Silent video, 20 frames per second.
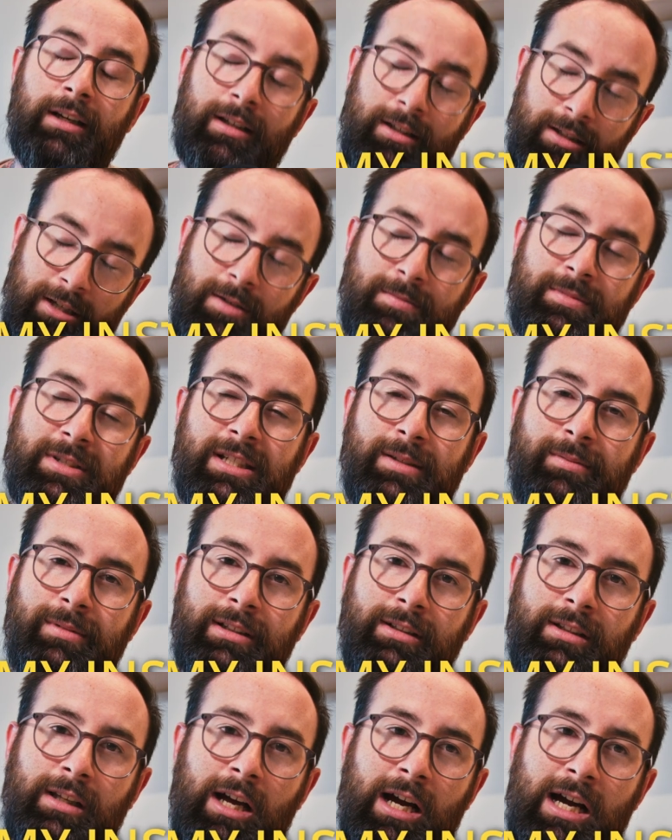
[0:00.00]
come see me
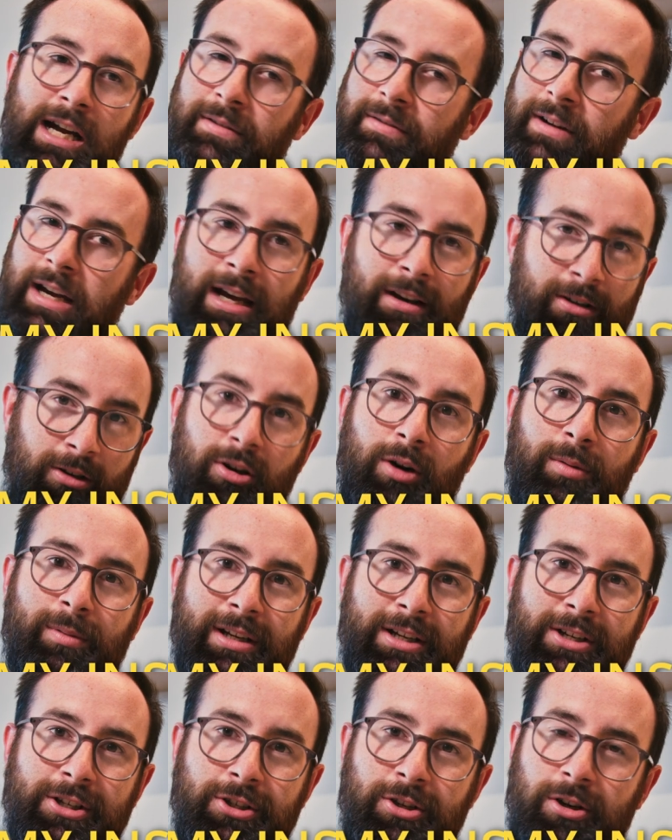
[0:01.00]
live at a
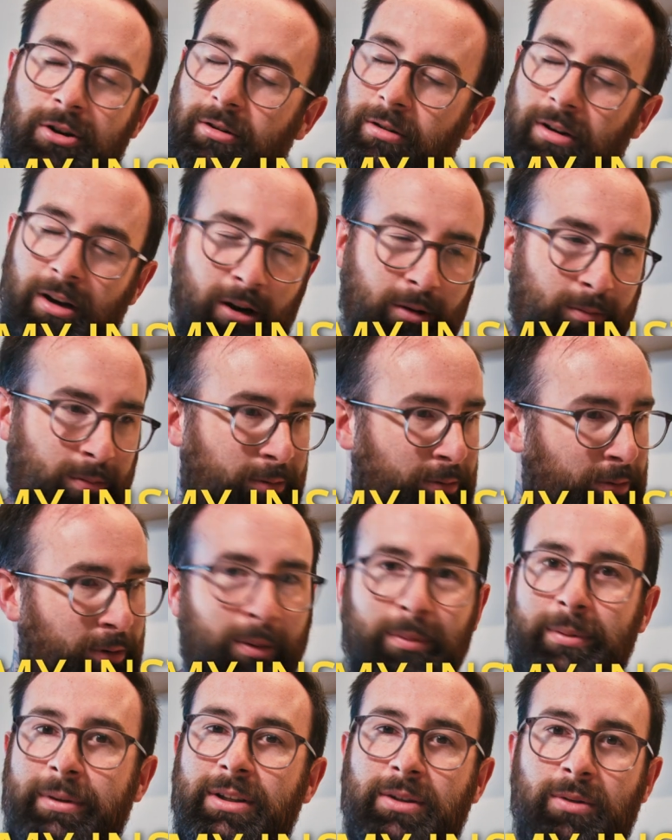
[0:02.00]
comedy show and I'll
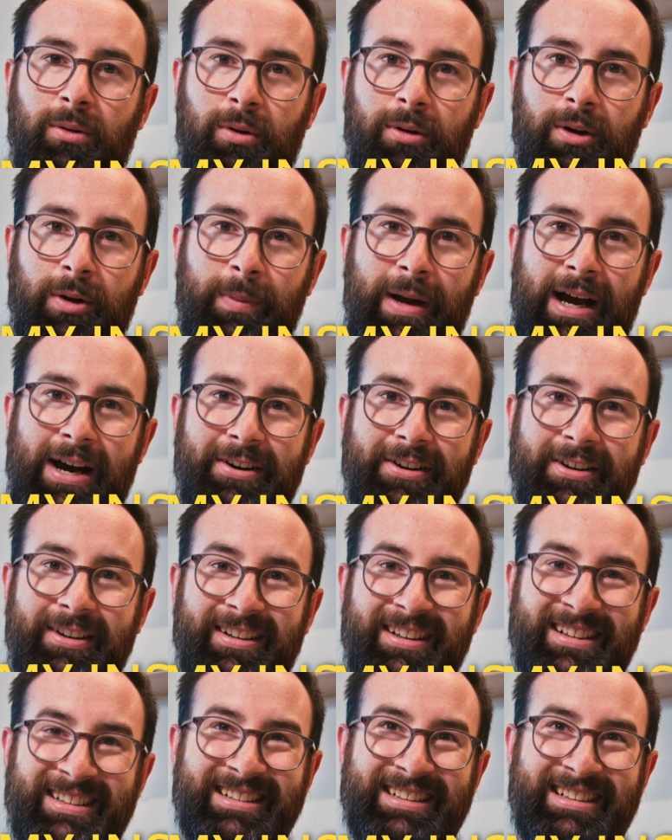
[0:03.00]
probably talk about
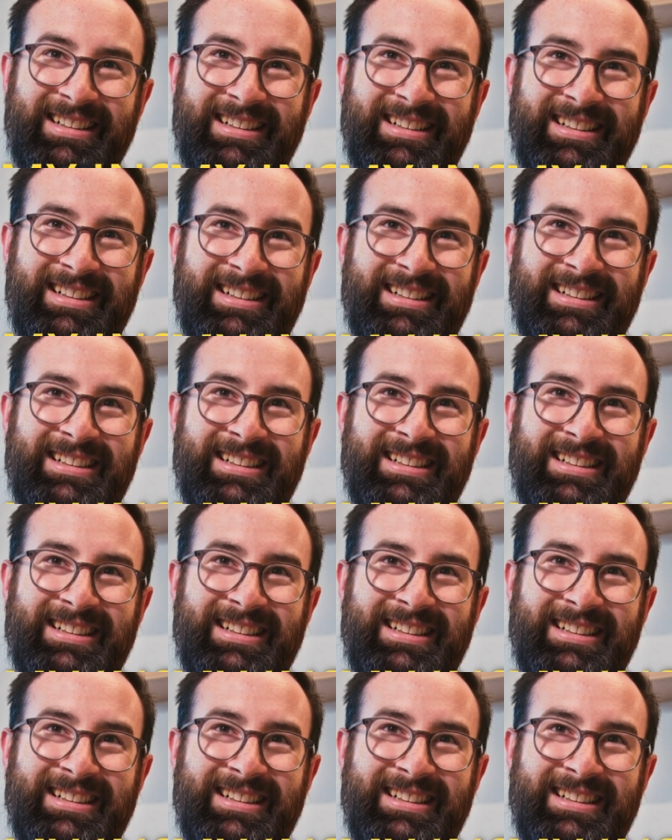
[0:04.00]
it.